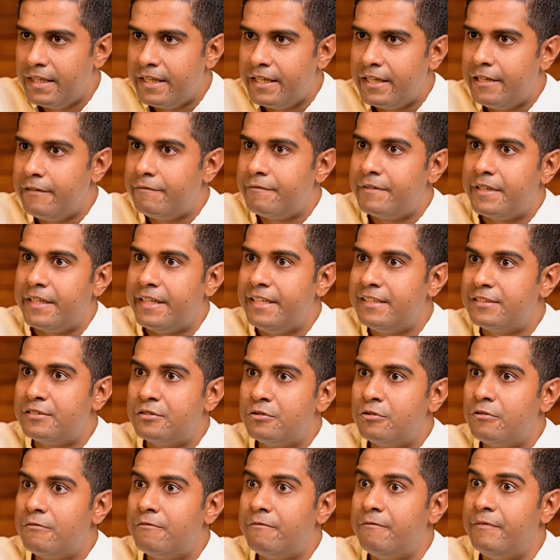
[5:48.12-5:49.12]
if the
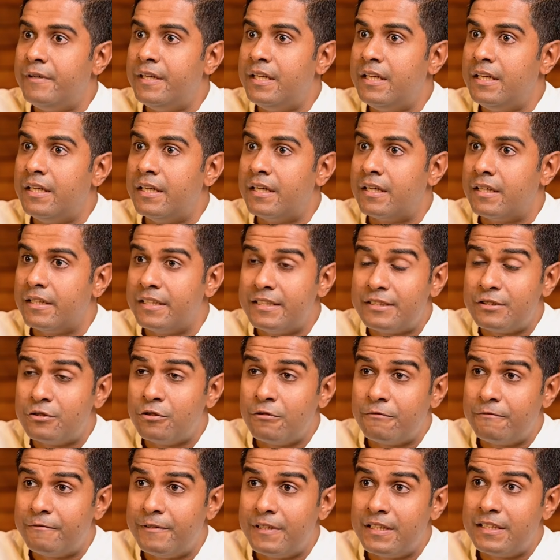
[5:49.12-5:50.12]

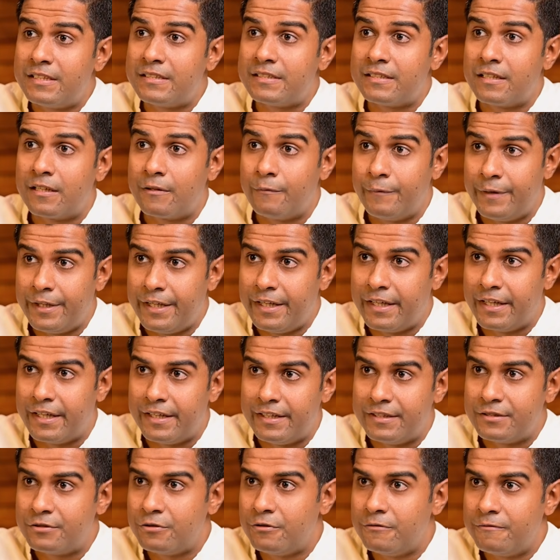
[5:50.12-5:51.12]
eosinophils are very high,
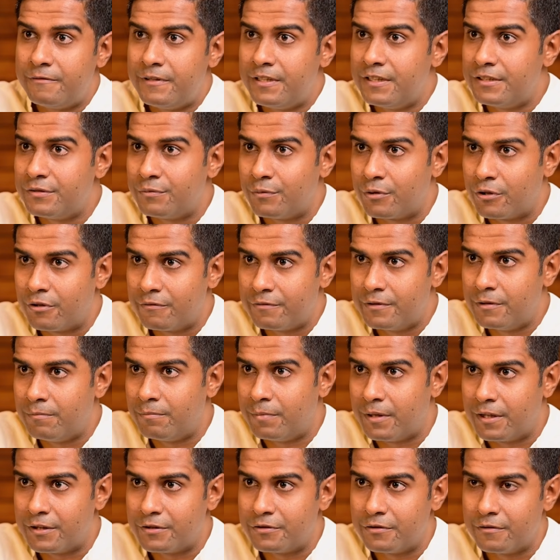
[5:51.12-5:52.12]
eosinophil is one of the
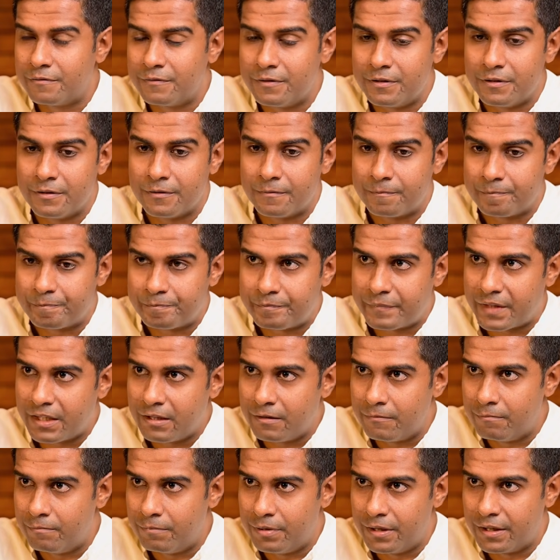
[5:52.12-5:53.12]
parts of the
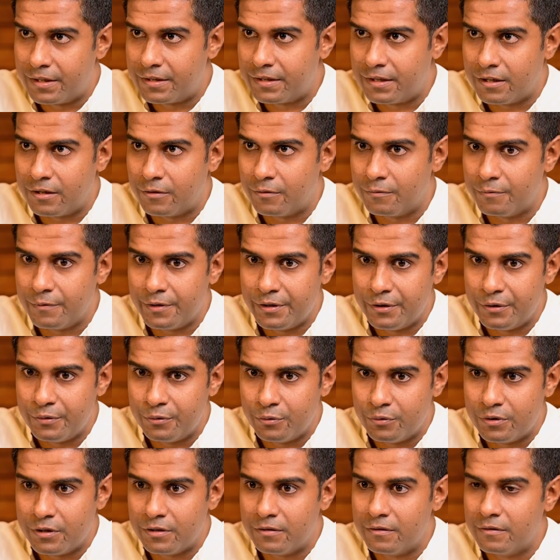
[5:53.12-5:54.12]
blood count when you
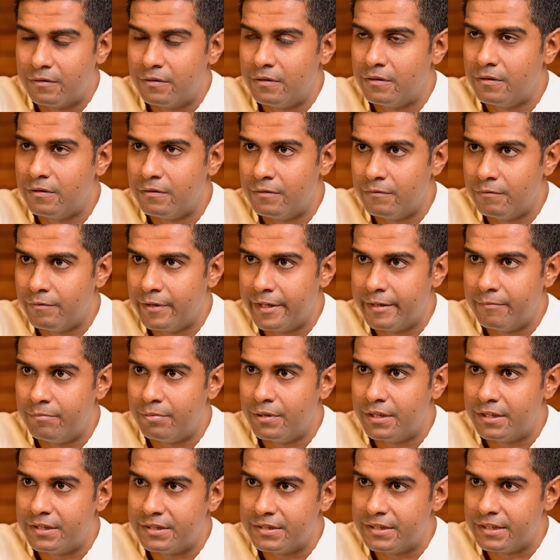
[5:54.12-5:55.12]
do the white
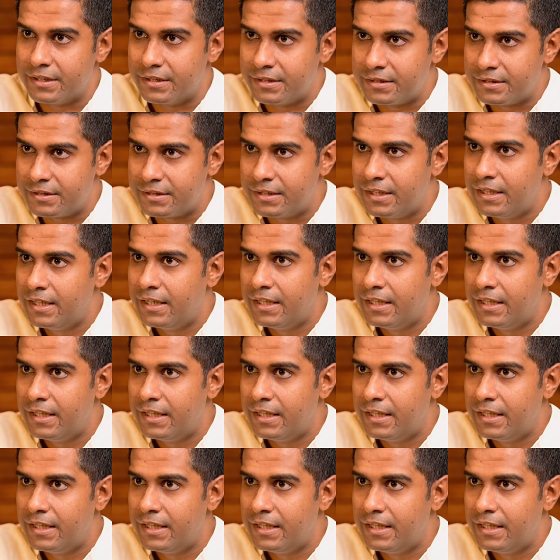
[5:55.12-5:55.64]
blood cells.